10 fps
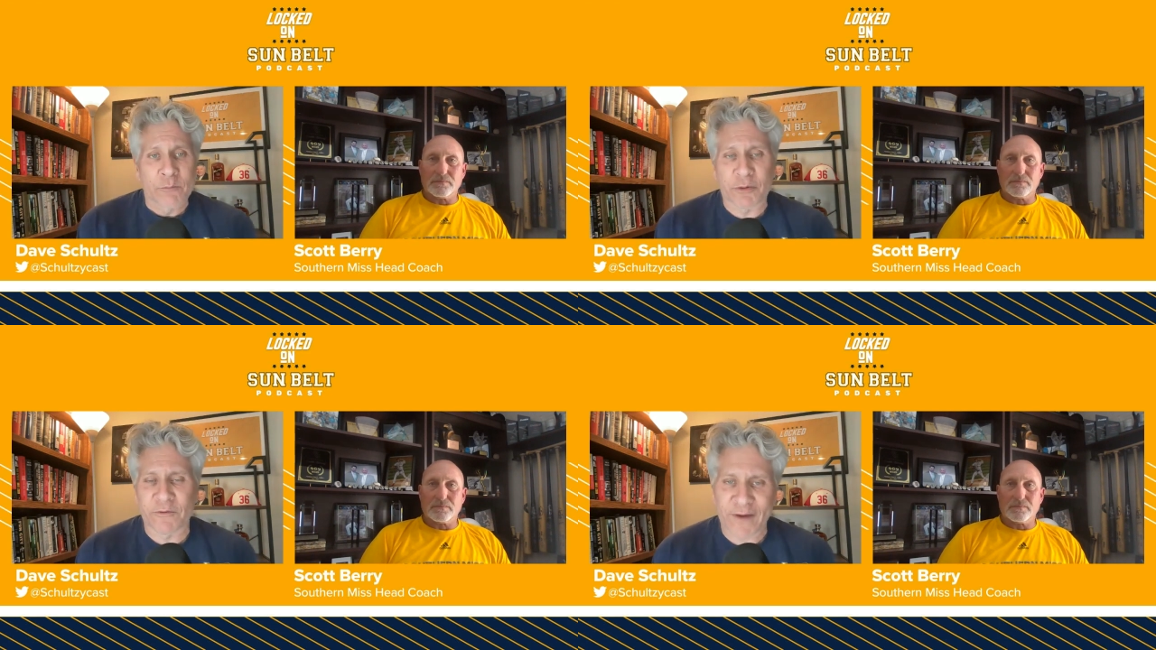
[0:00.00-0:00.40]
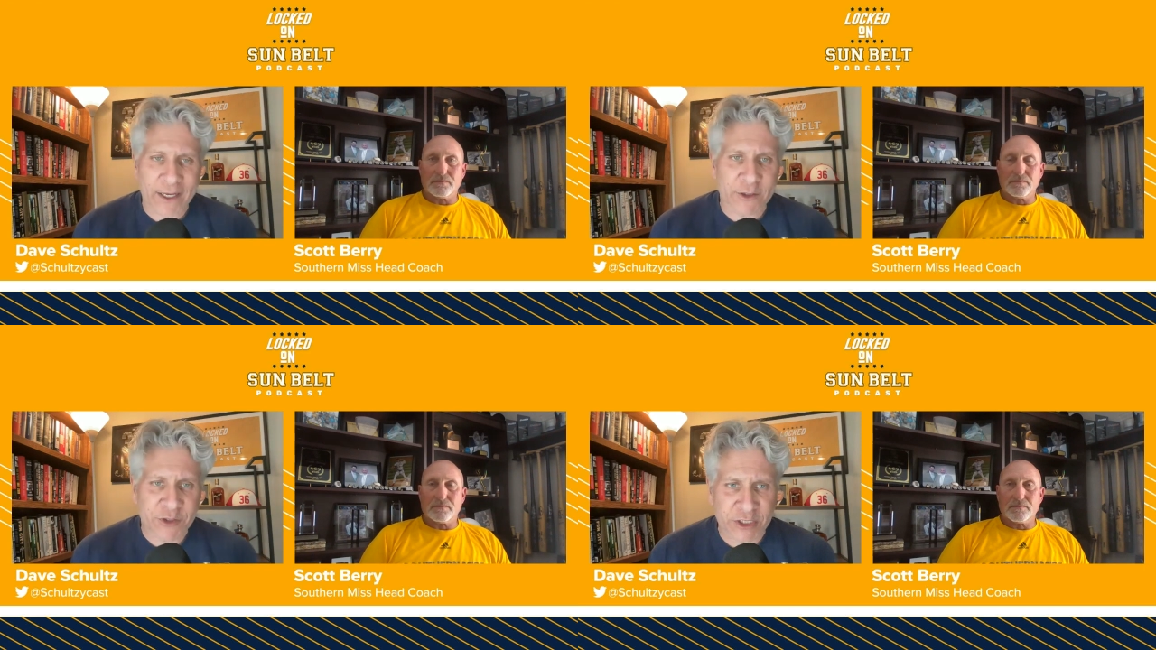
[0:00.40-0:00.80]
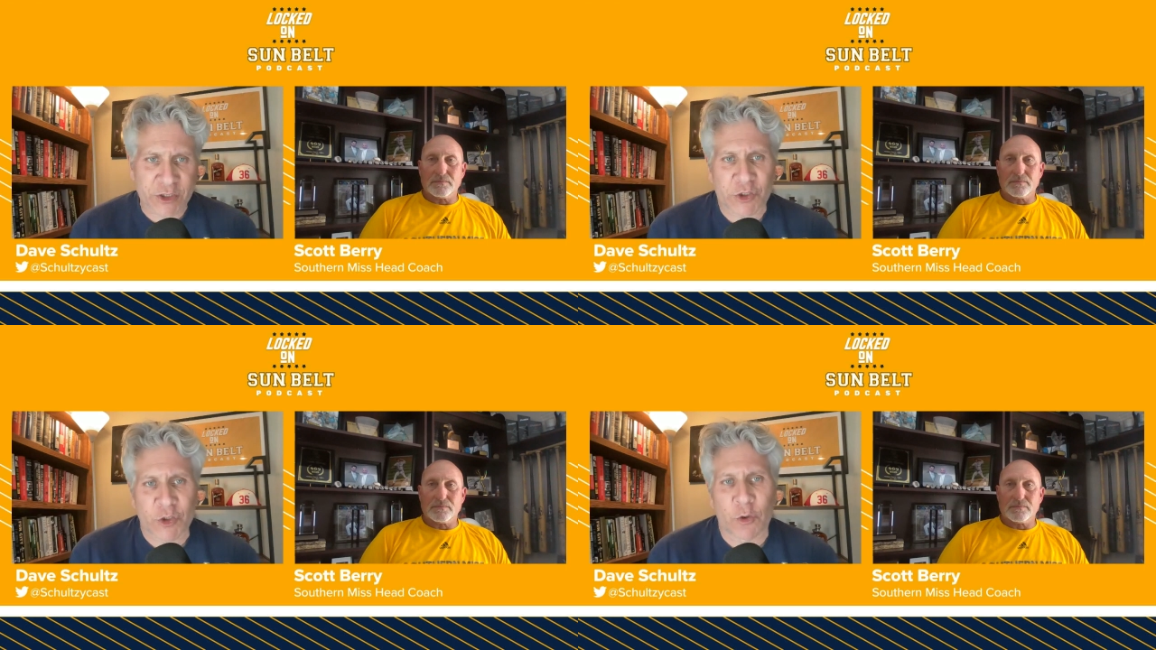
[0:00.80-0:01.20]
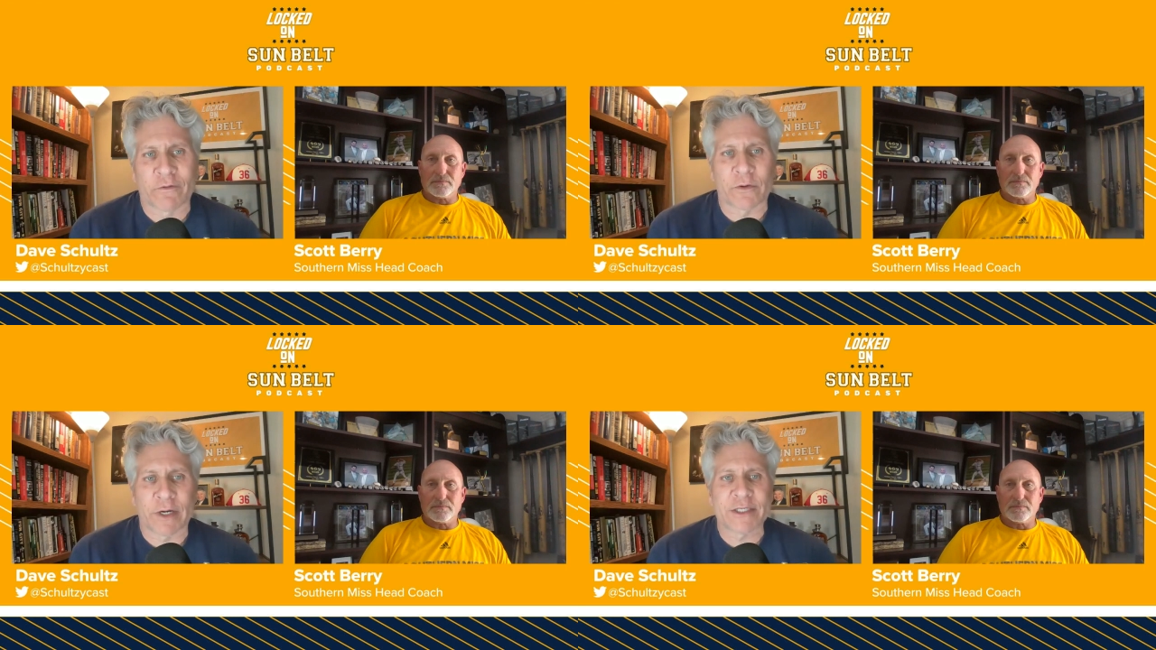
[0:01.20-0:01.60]
Speaker 1: prevail 6 to 2
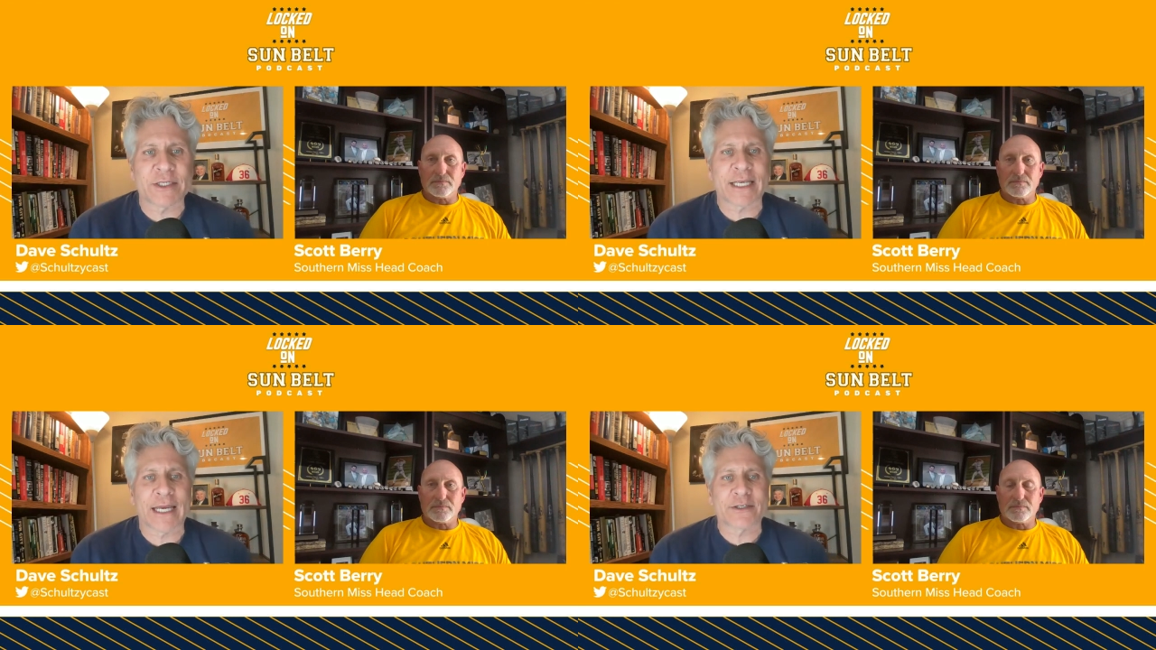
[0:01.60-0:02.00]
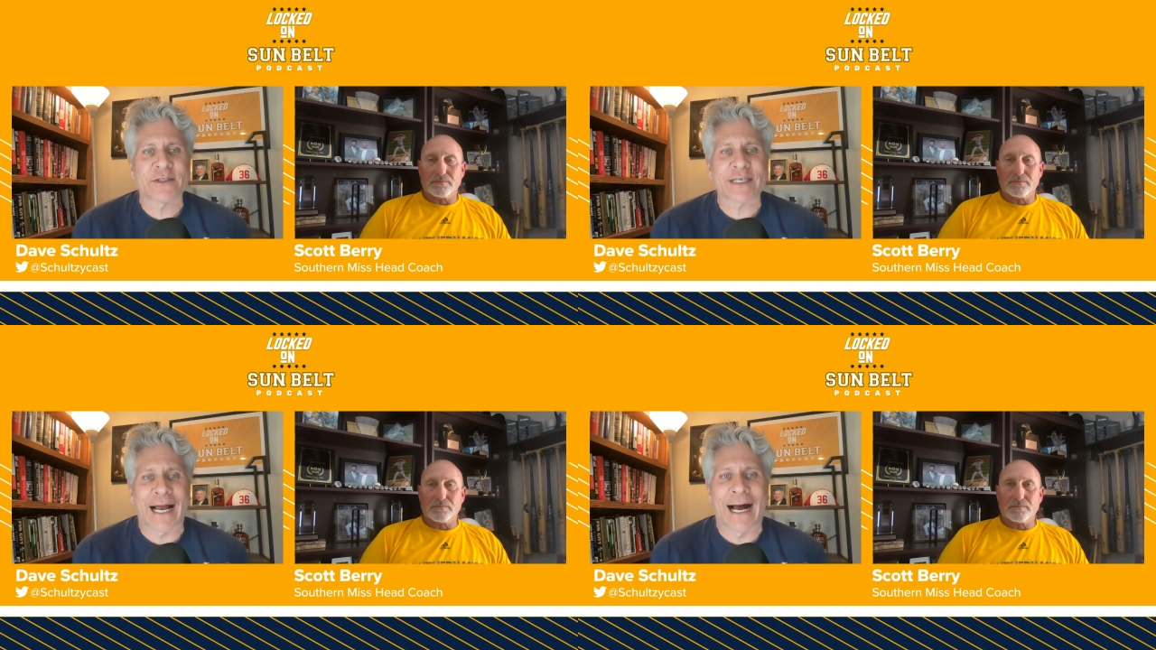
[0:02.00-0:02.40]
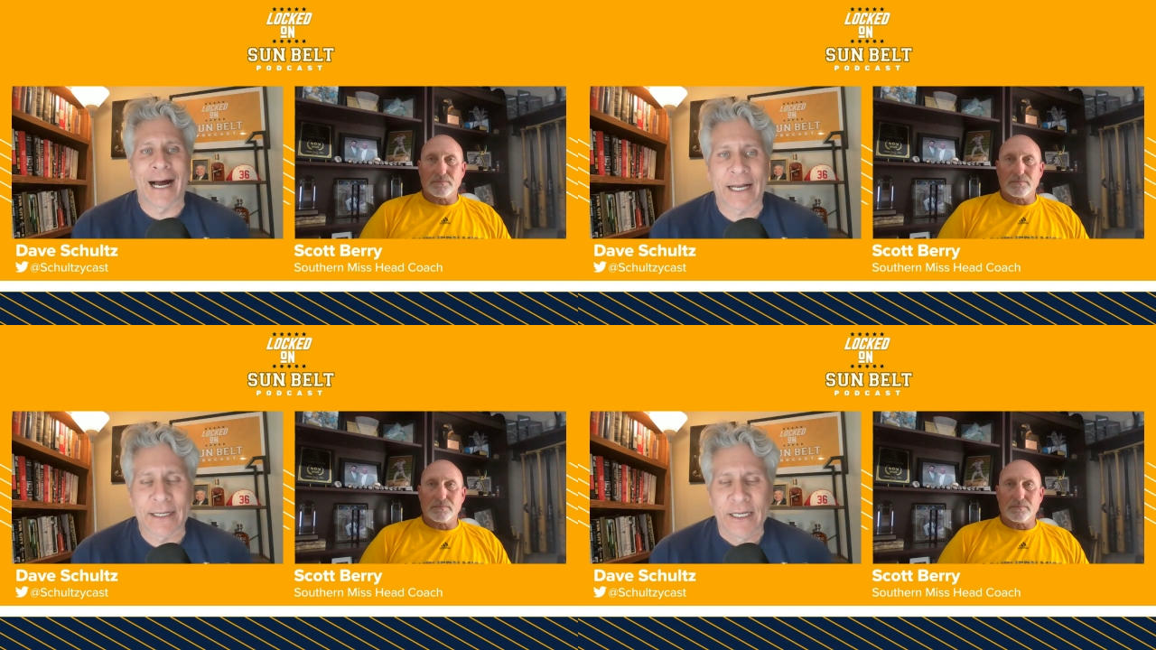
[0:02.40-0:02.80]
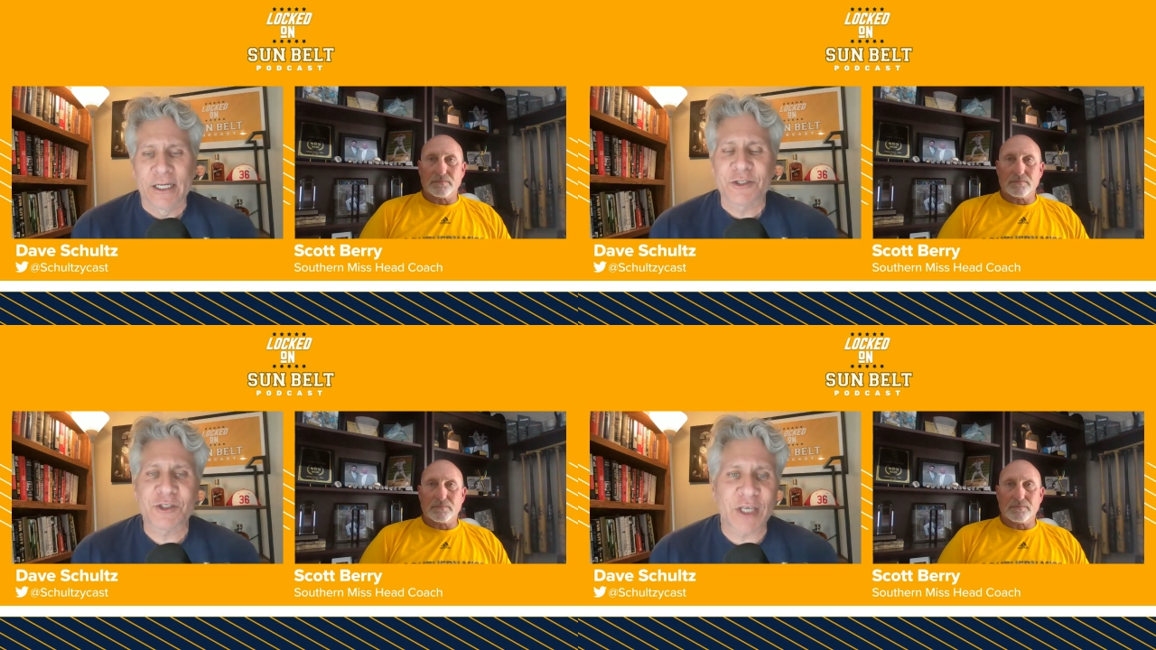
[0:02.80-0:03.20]
over the Raging Cajuns on
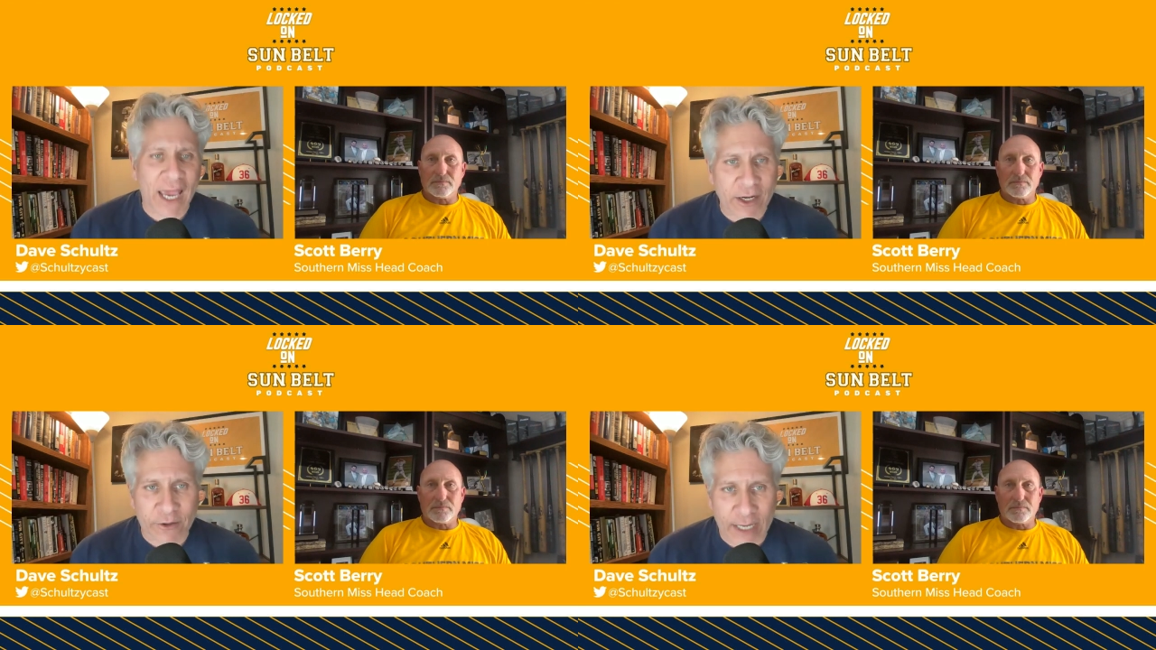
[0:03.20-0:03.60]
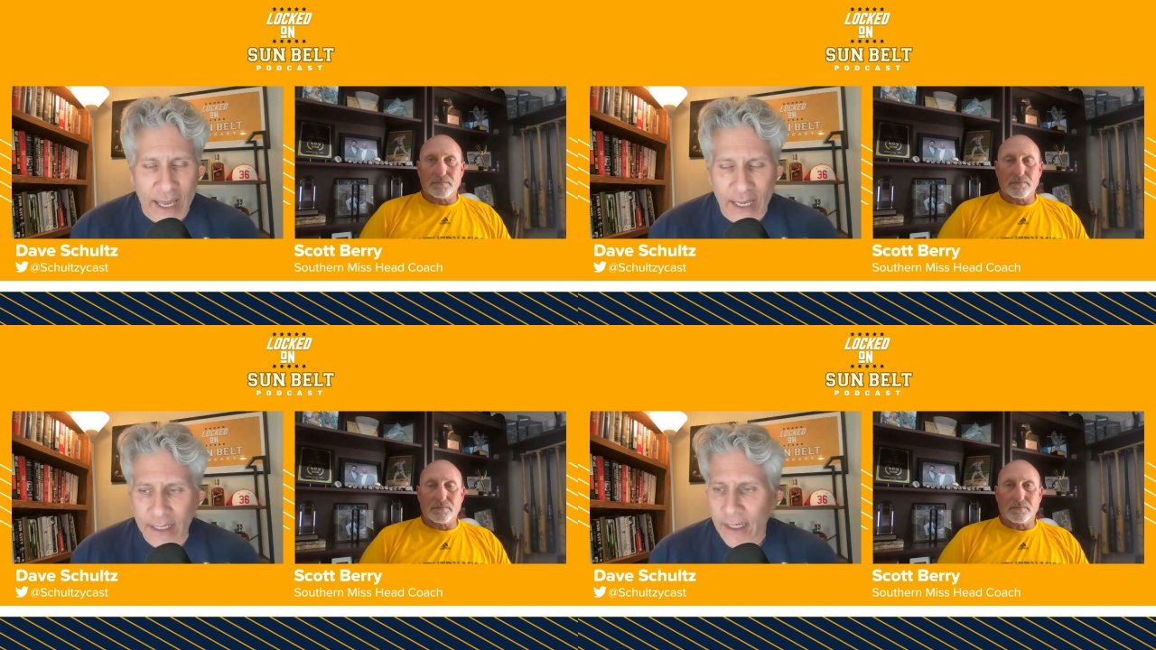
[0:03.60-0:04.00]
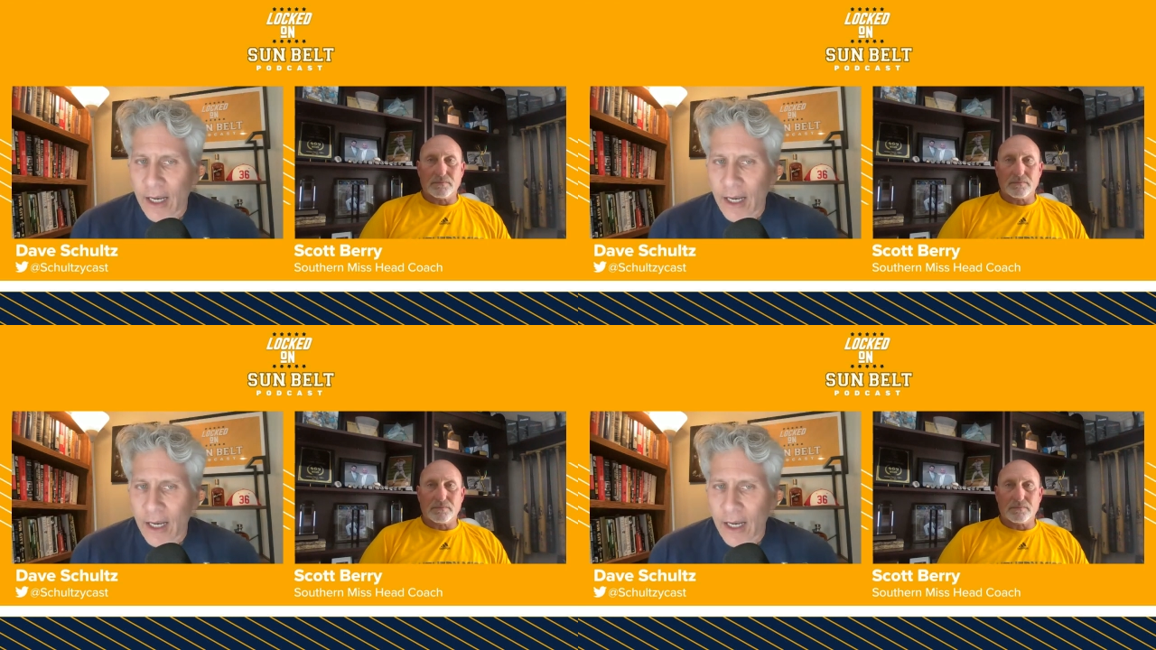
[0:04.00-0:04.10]
Saturday.